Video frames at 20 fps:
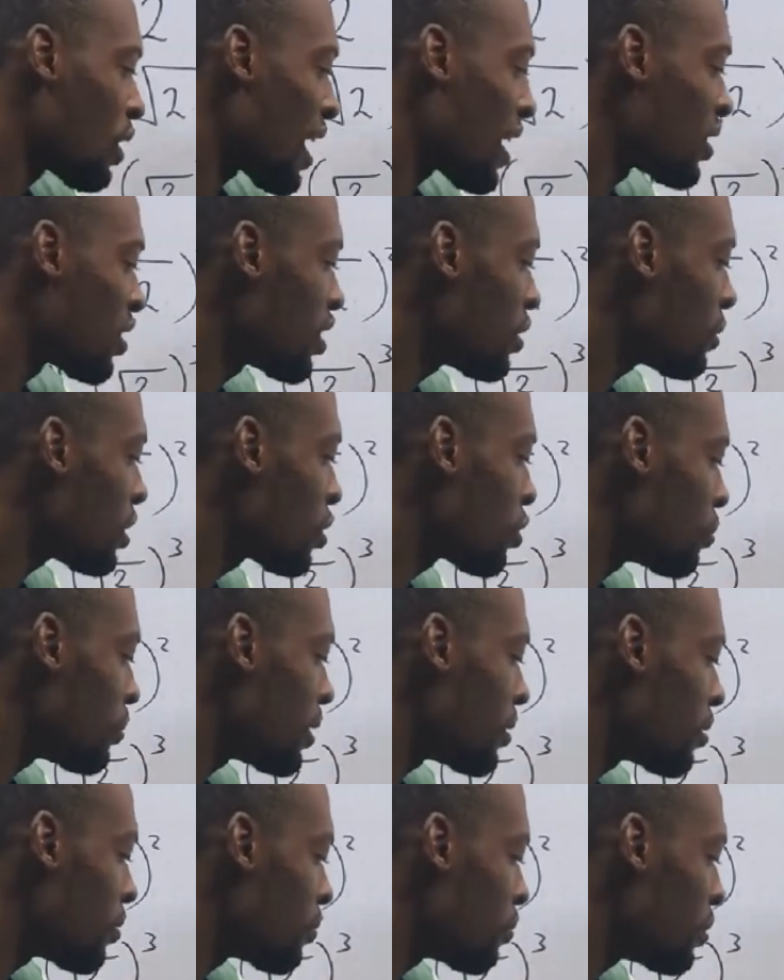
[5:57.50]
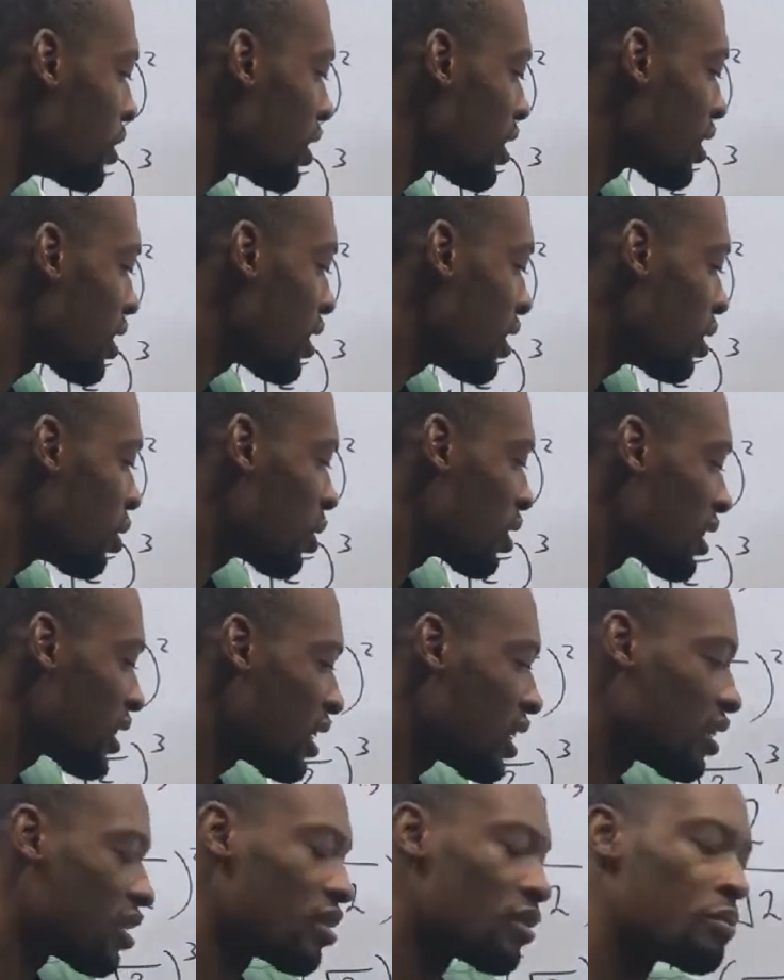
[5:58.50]
we assume it to be base log
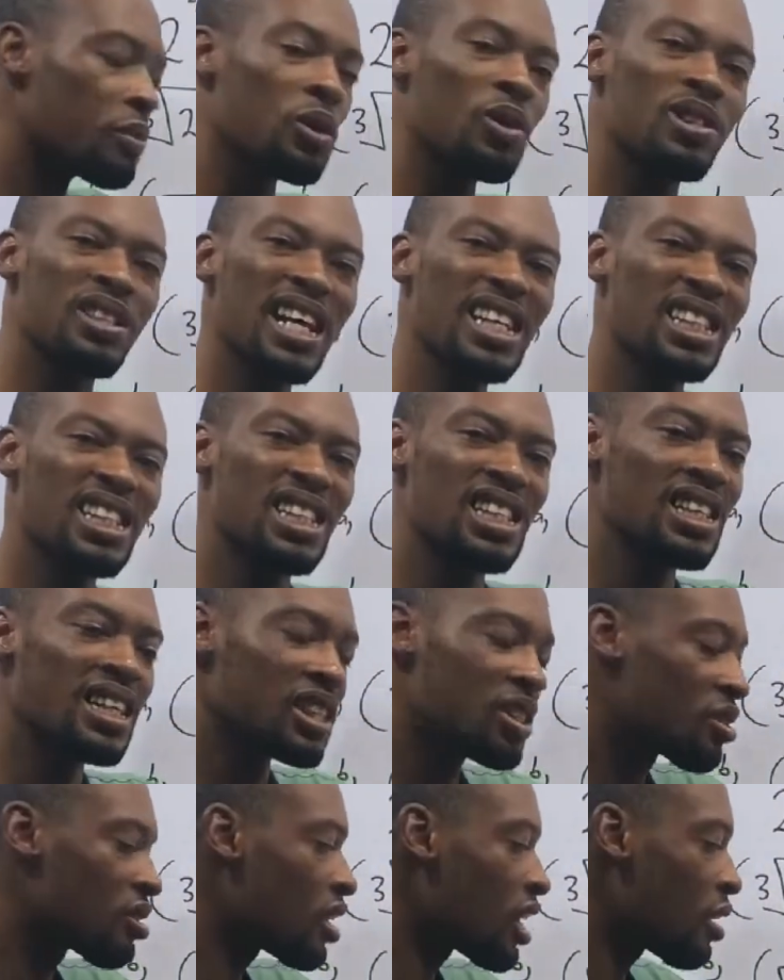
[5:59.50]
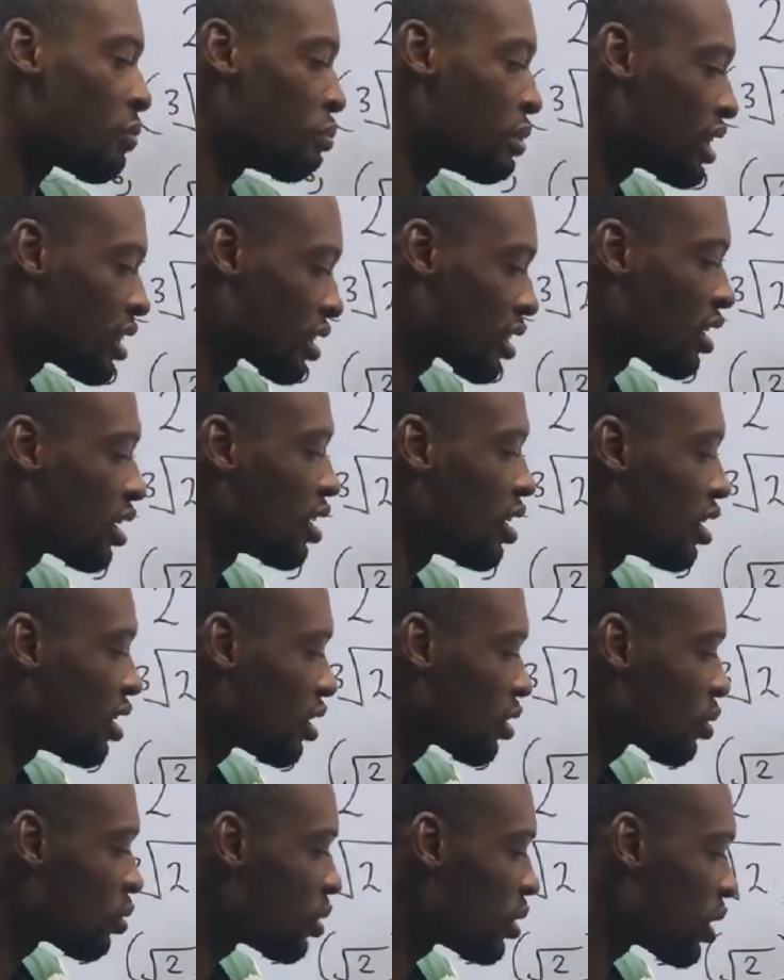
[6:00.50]
10 because that is the natural base.
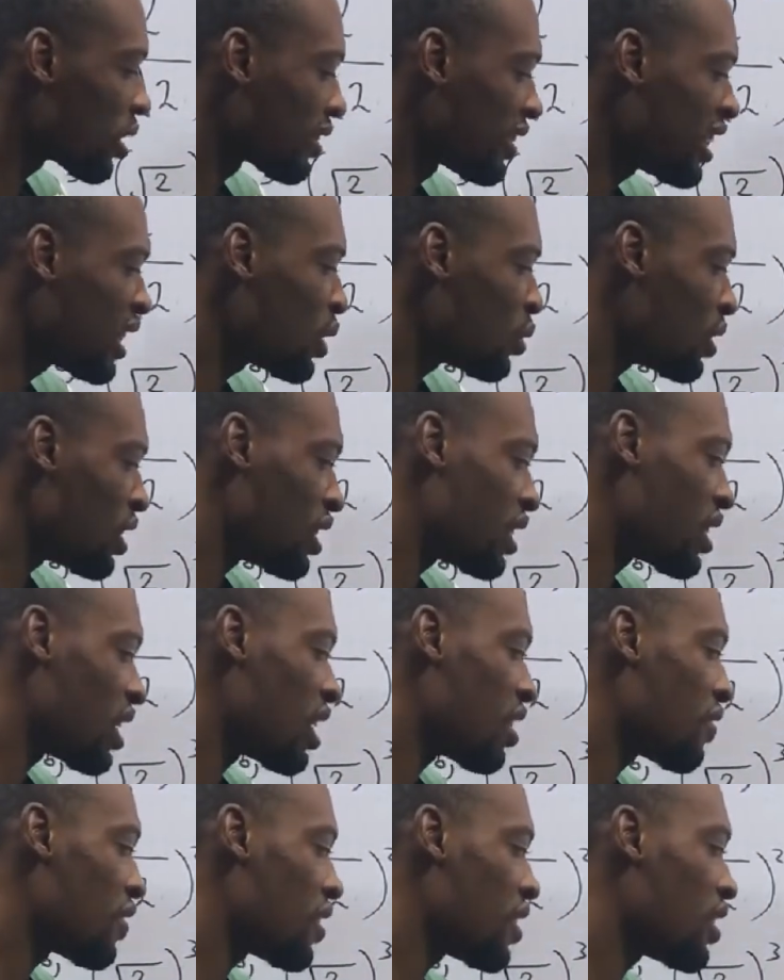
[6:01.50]
So log 10 to itself